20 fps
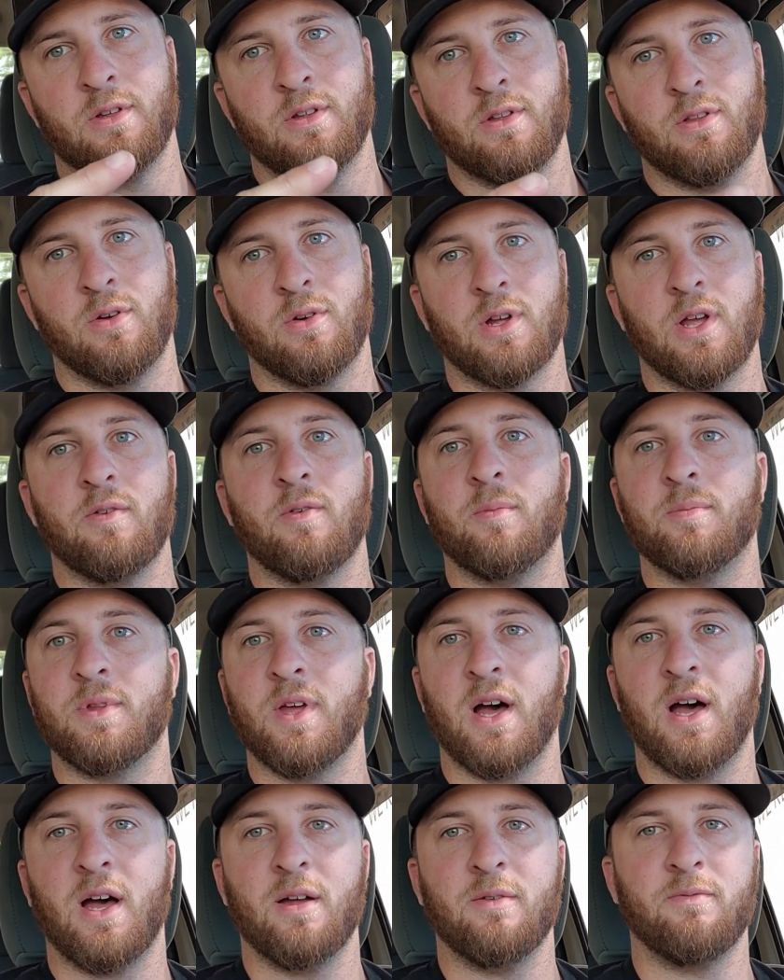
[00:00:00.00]
they'll give them
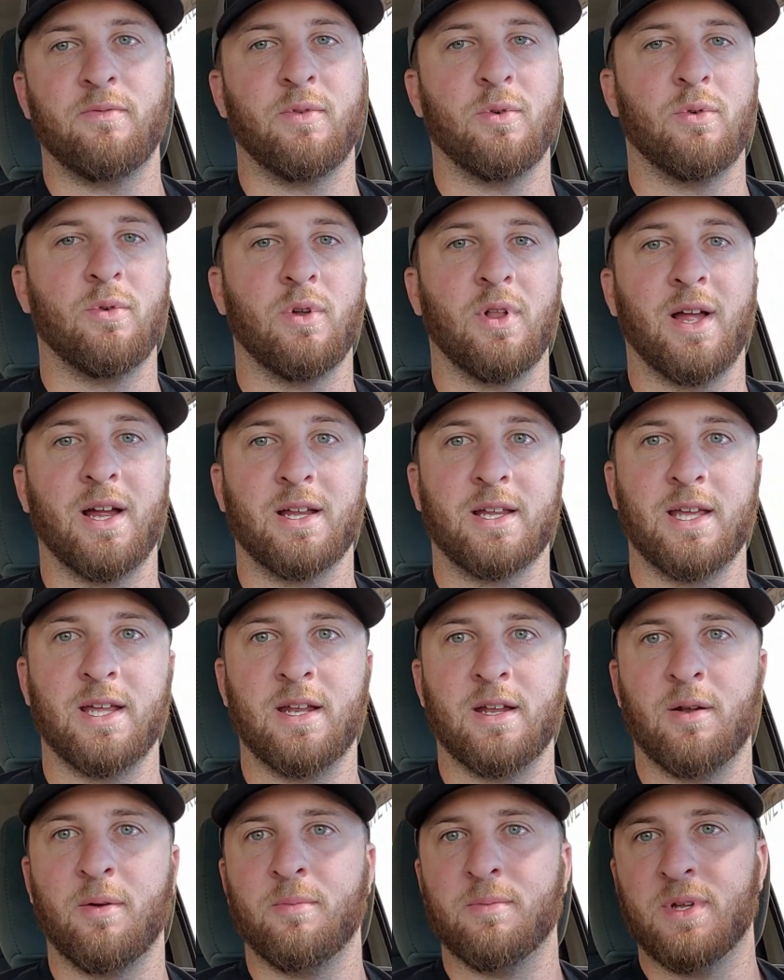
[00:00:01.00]
time for
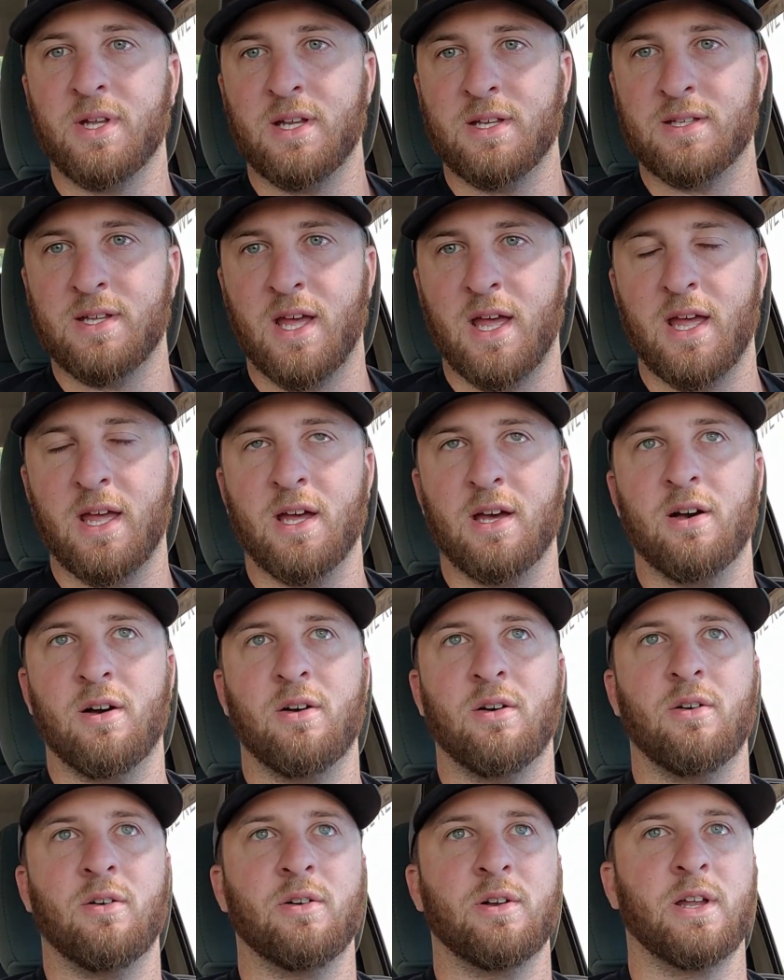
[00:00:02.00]
getting them
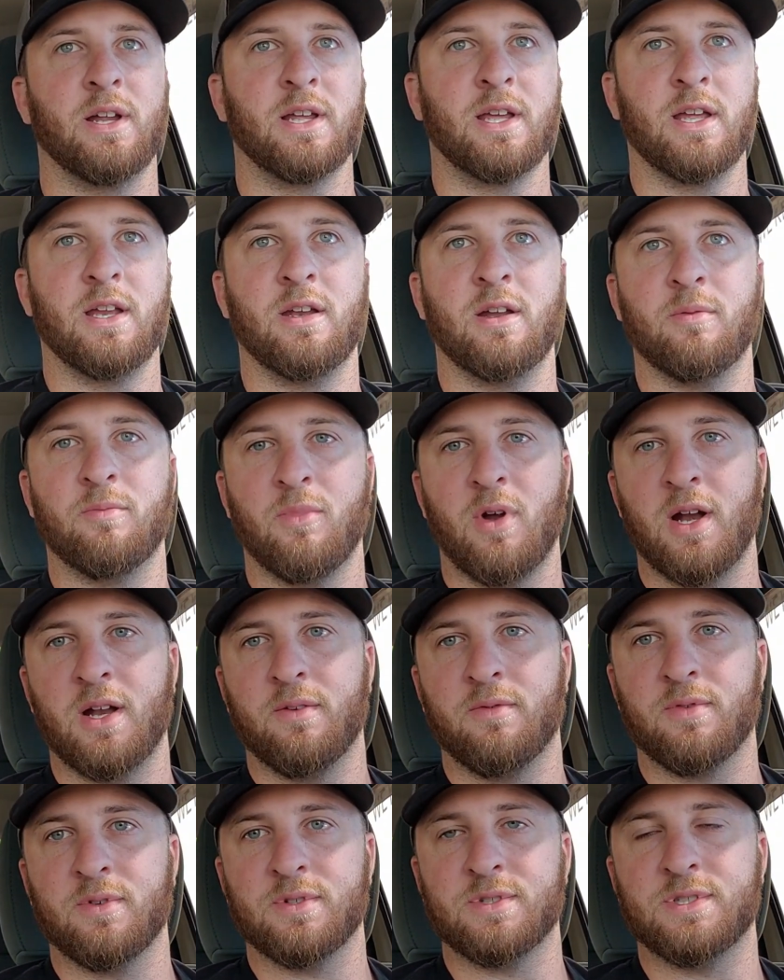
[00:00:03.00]
detailed and getting them ready
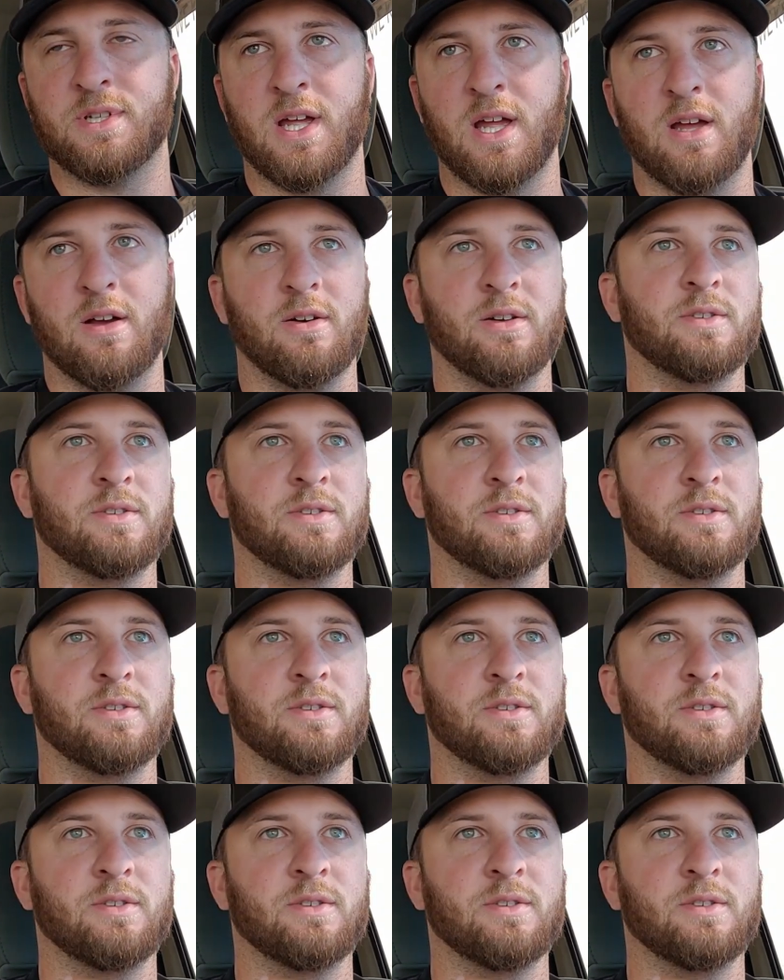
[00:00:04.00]
for sale